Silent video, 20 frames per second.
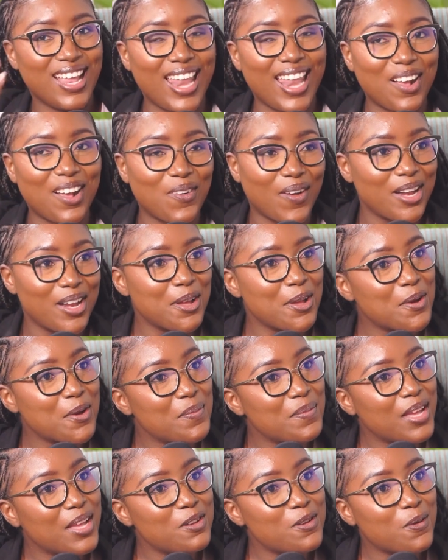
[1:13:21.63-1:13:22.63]
Like, what do you
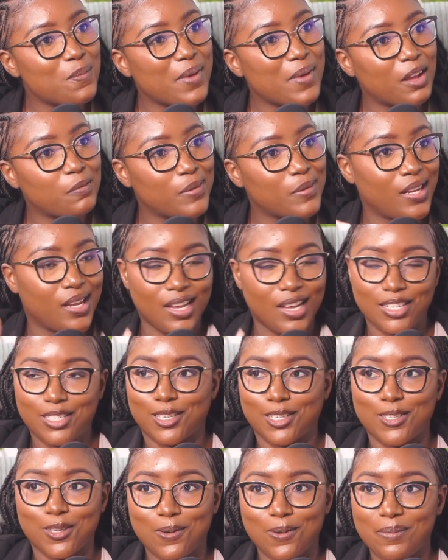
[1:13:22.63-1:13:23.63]
mean you made me?
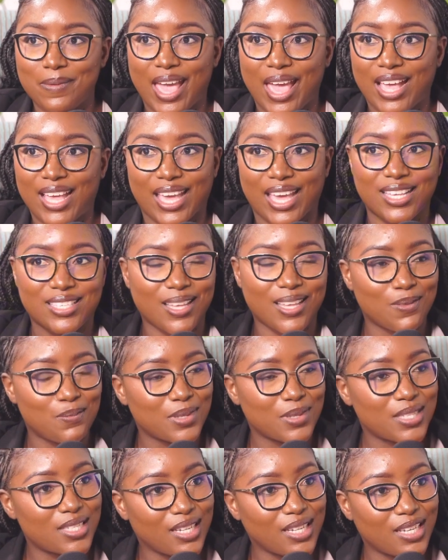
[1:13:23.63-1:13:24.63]
Did you make
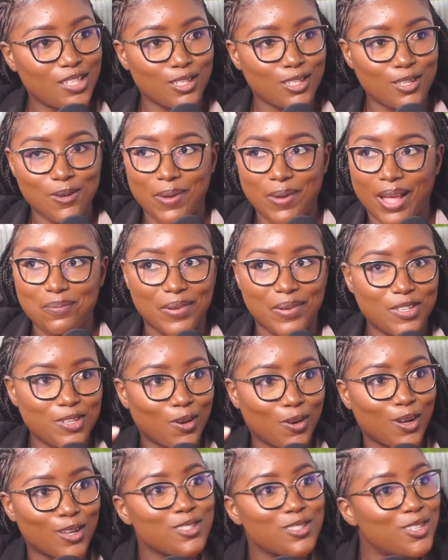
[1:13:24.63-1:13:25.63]
SABC? But you
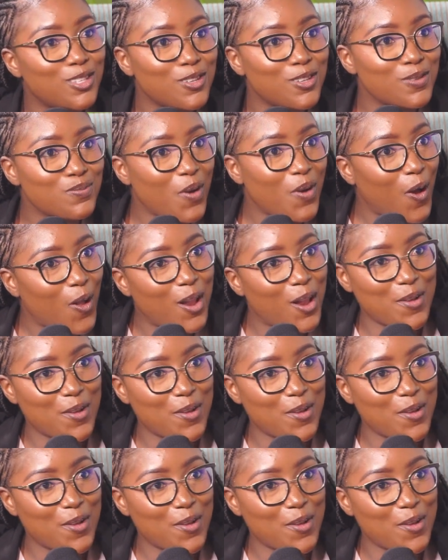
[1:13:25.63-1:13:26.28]
consume all of